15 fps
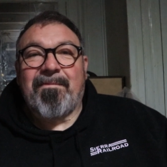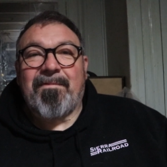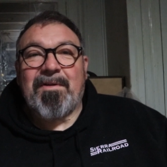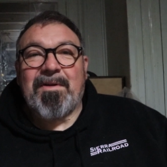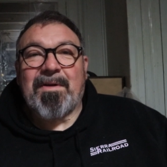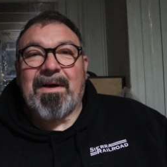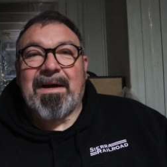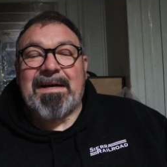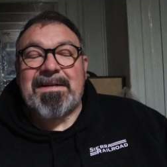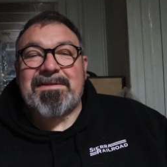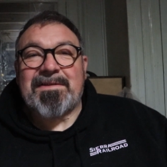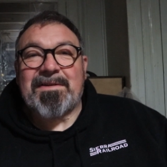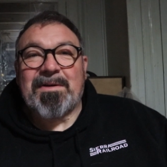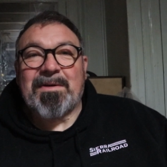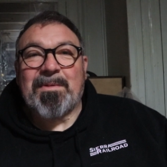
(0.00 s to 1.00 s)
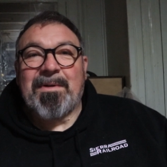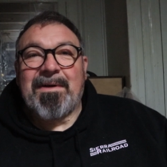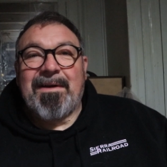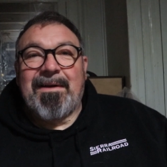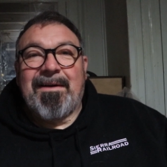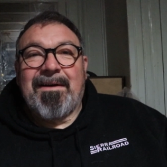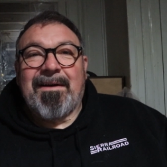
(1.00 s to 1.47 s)
for you guys, so
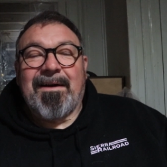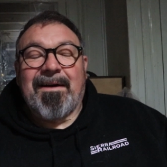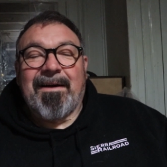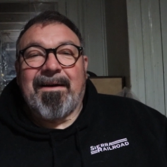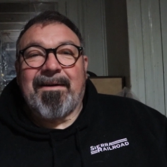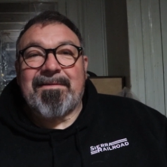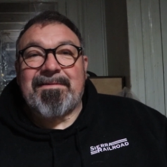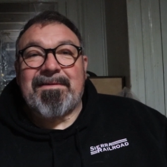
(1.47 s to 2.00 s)
uh,